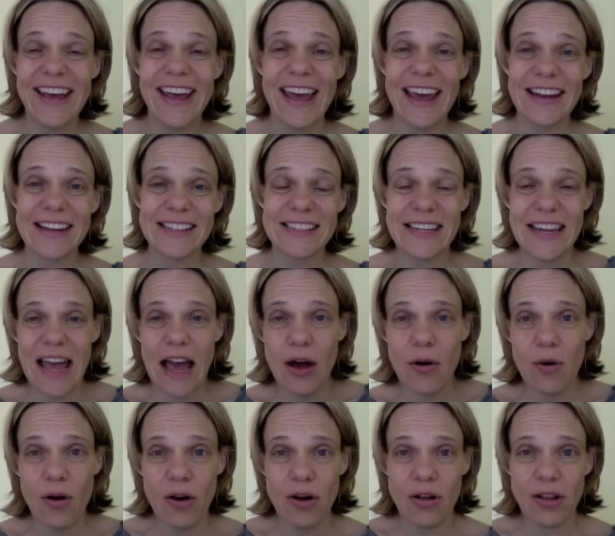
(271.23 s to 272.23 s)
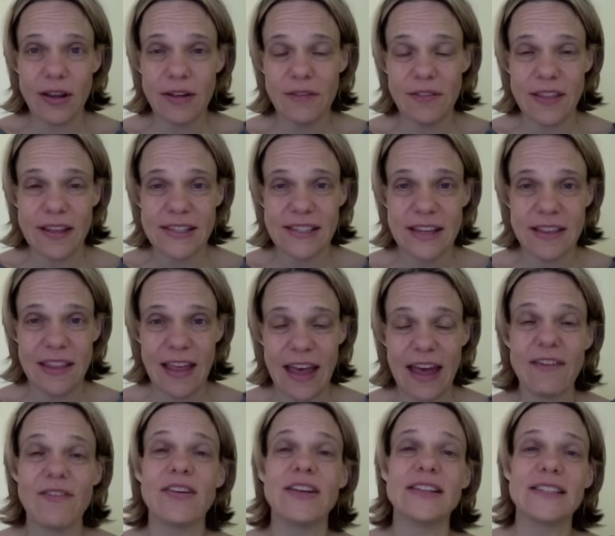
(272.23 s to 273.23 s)
and see how all of this in the
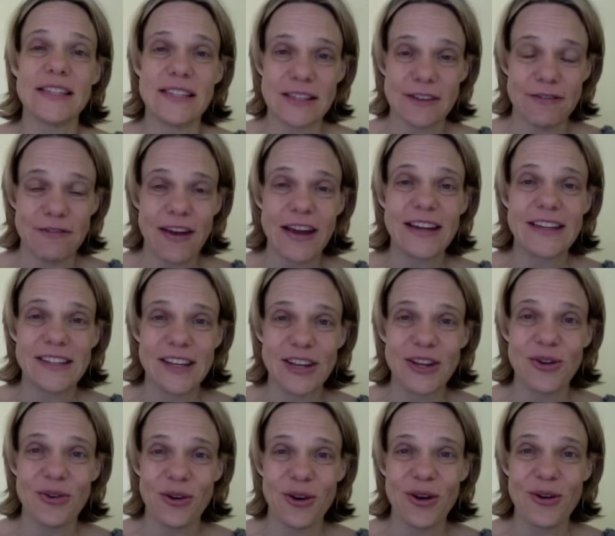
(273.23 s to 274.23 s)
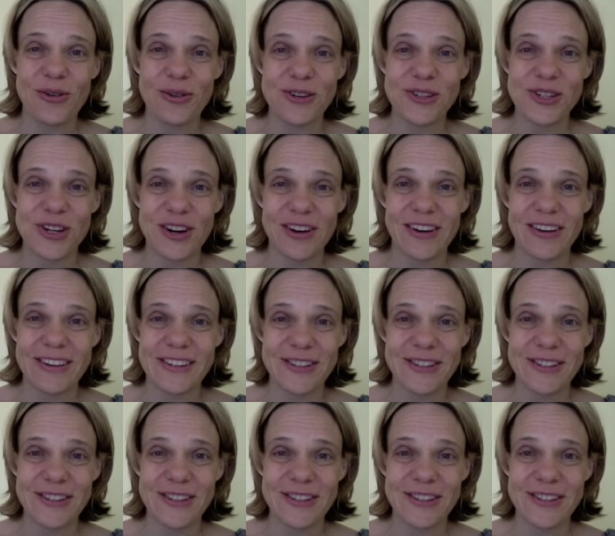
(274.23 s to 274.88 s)
heavens is affecting your own chart.